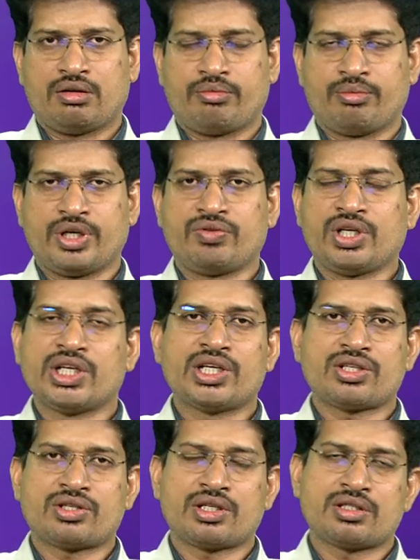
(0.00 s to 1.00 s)
between
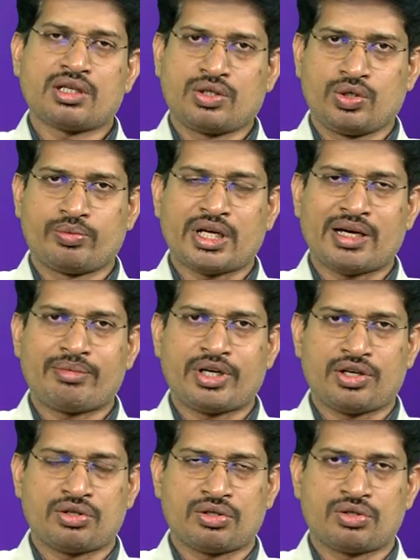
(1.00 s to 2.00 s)
industries and human
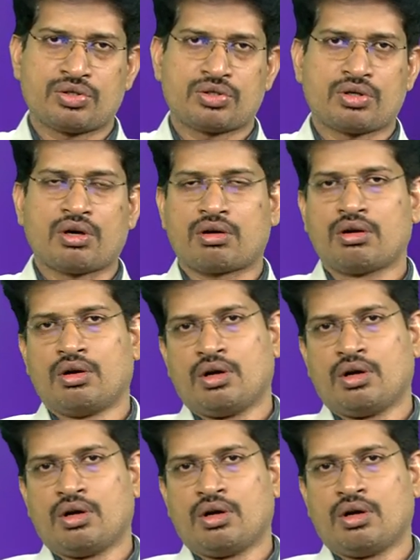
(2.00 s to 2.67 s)
habitations, or